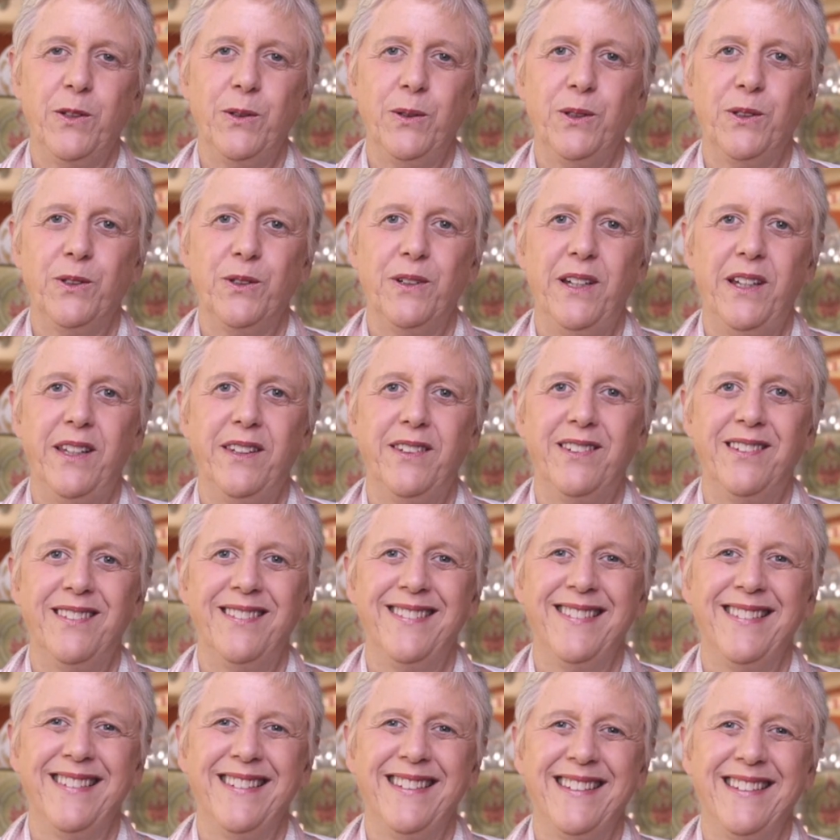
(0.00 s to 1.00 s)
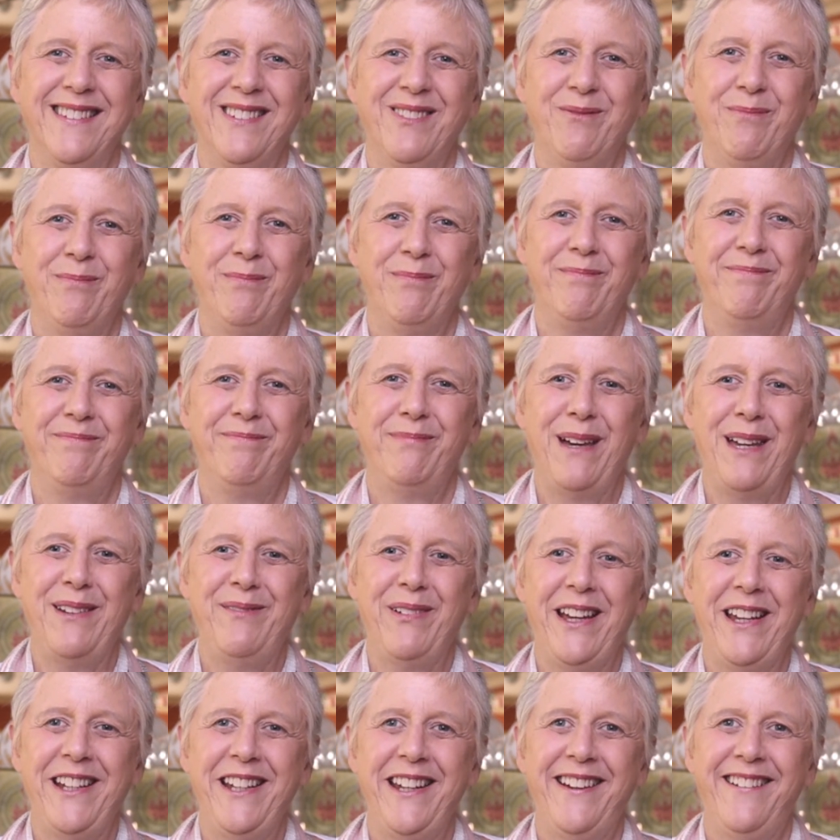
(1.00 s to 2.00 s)
to address. Bye
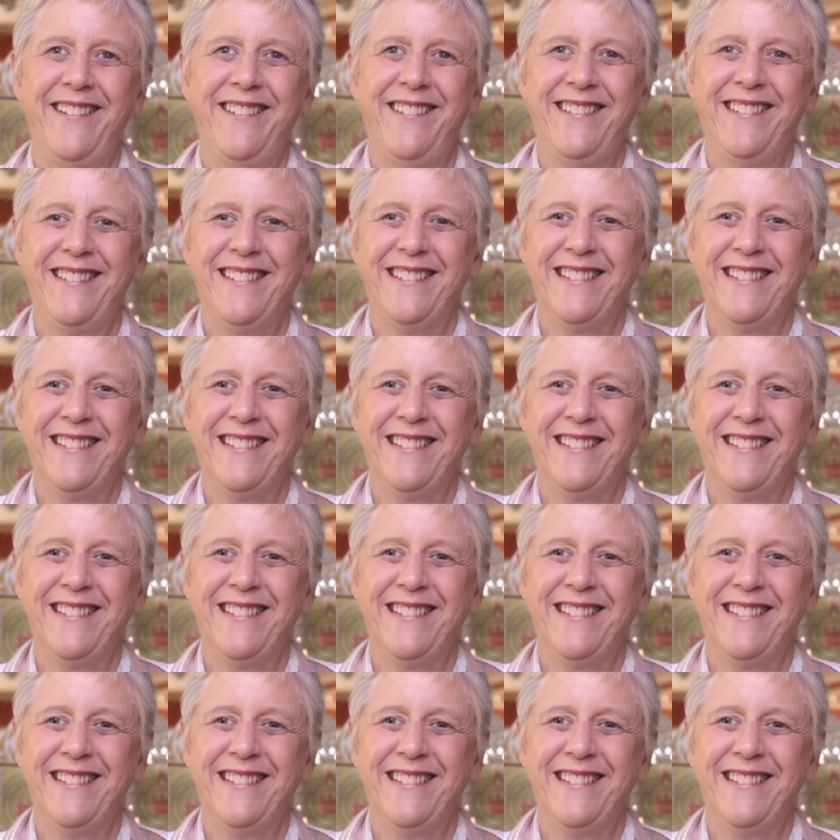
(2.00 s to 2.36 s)
now.